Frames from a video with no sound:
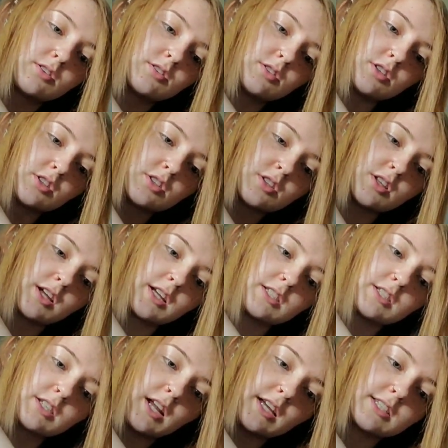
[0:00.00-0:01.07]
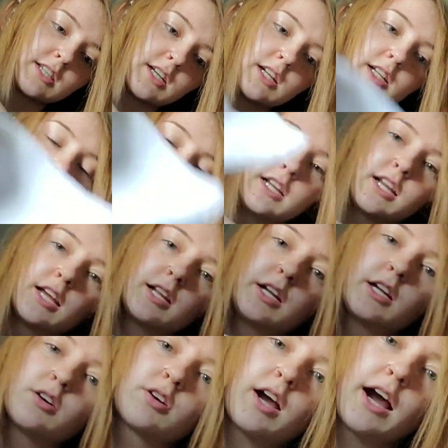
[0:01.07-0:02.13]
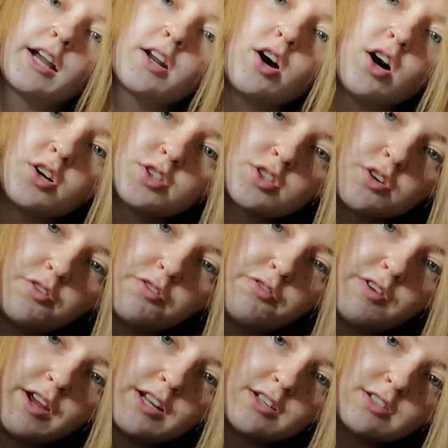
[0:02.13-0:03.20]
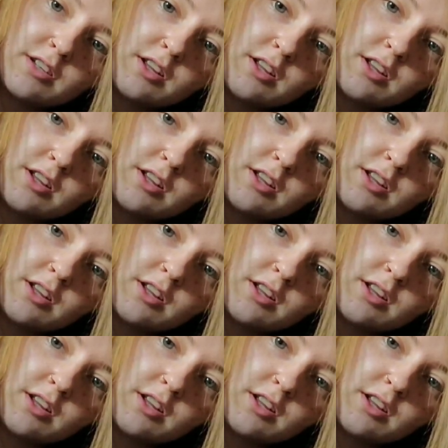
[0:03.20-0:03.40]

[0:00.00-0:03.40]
Just so that it's nice and clean. And it'll kind of also faint